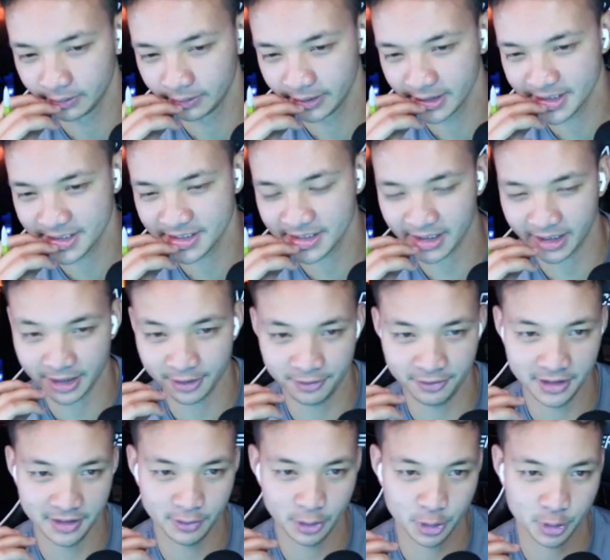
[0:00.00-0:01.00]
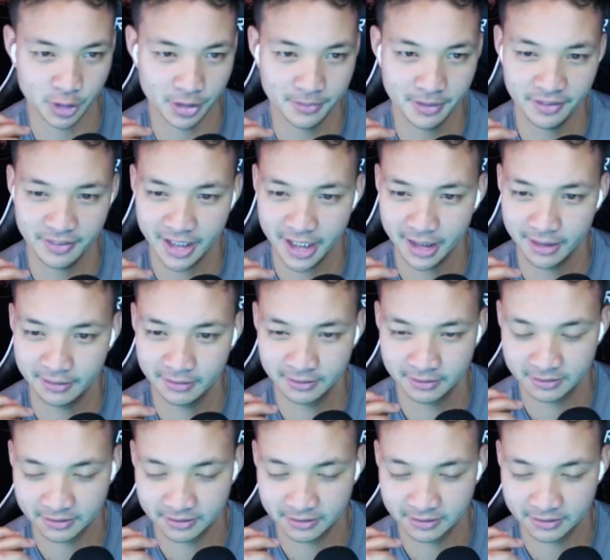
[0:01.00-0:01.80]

This is like a fever dream I've had